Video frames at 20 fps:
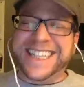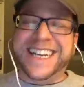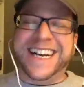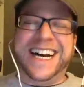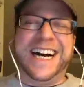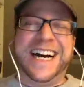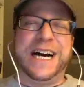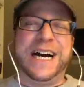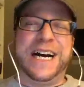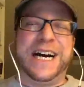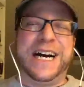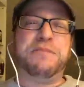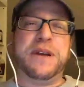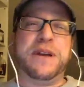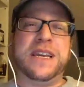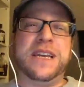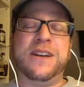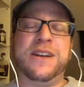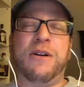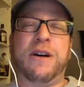But
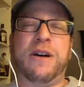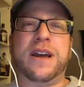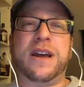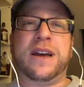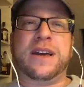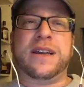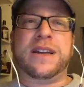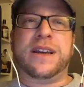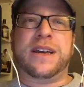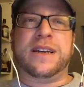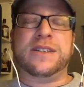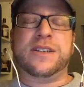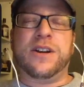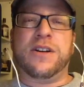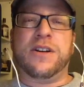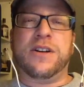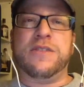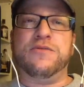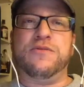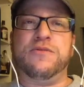I
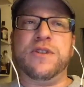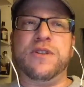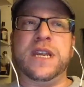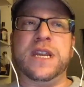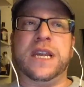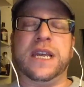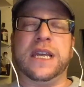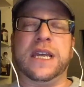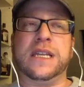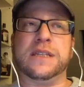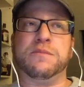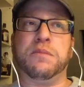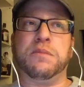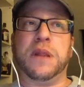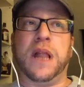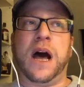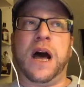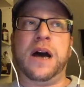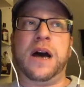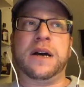started reading his
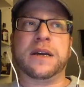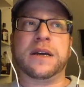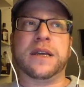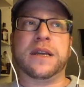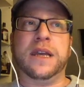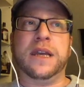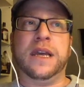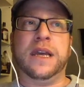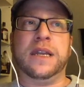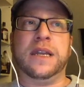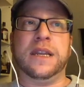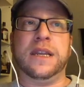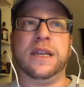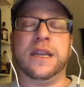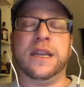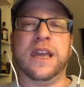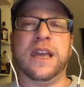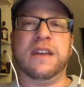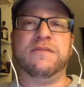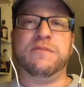blog, and
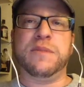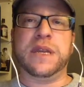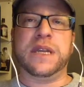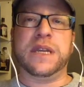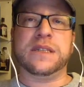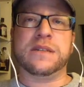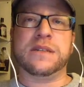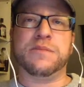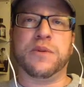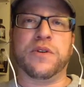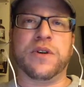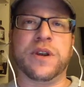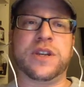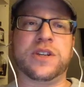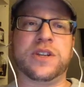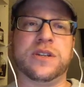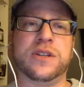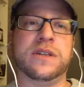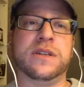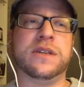it gave me
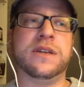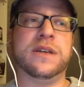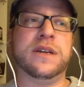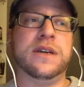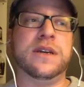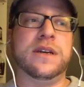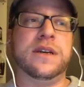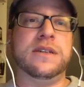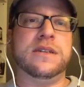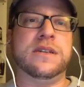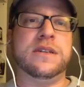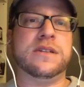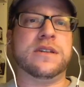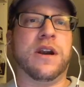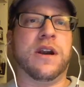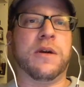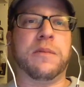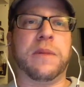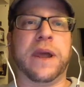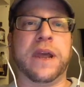inspiration to
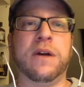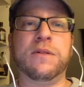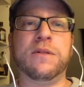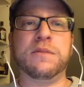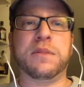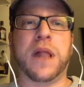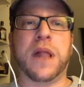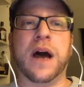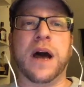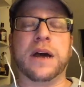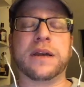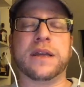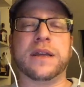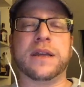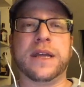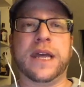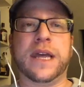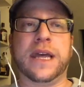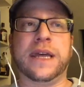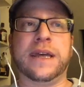start my own blog.
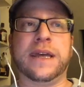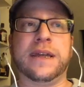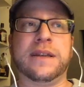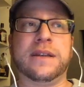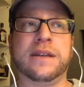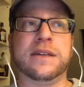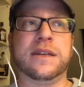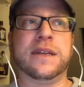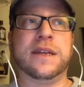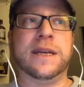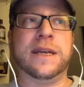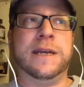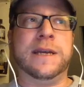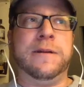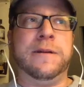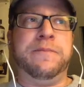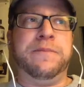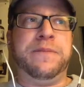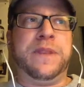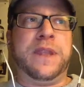And
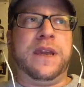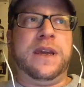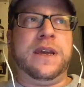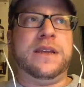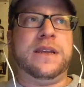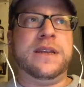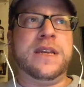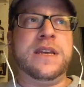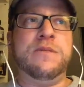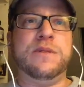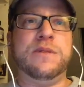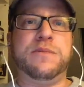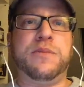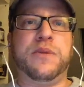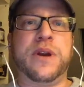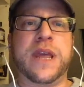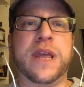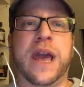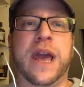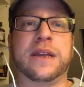he was
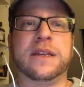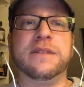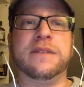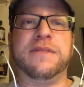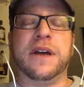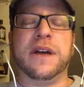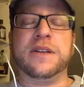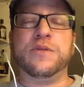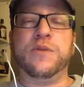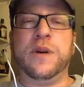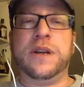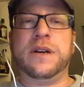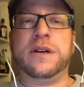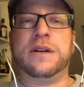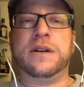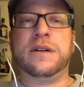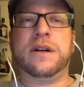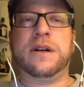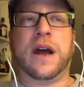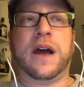pretty active on
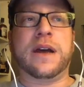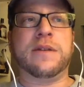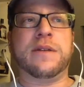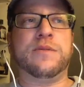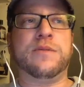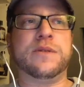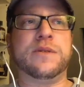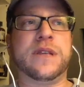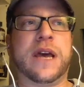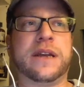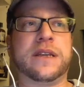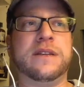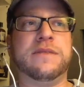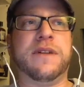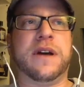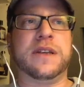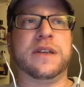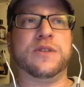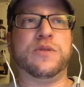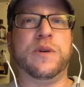Twitter. I was
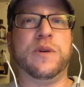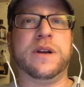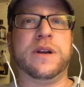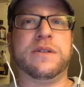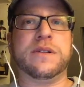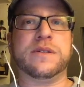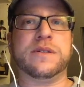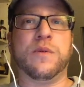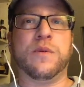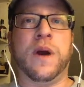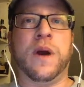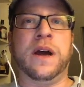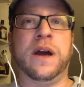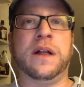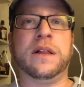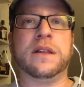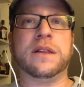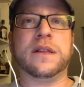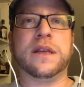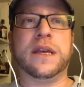active on Twitter as
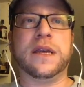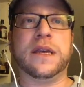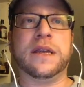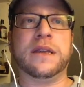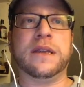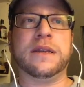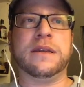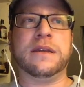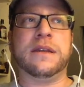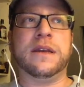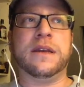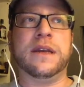well, and